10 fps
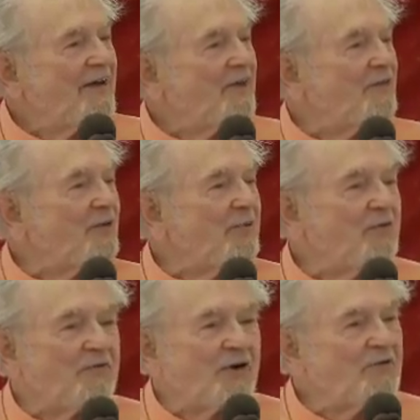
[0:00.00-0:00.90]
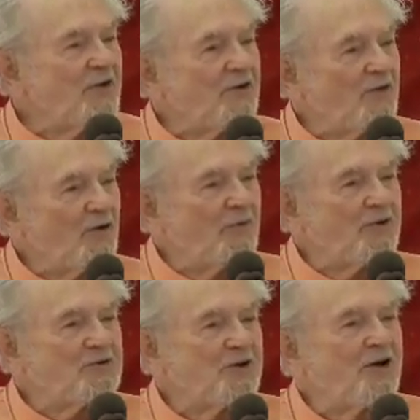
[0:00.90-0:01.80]
If they'd been found, they'd have all
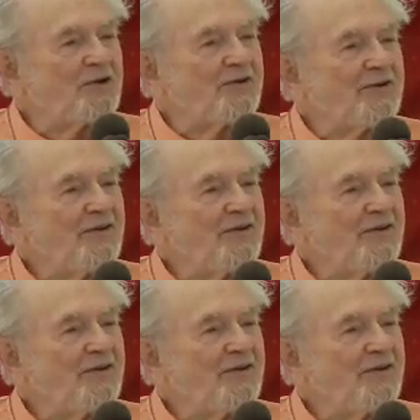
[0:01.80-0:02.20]
been shot.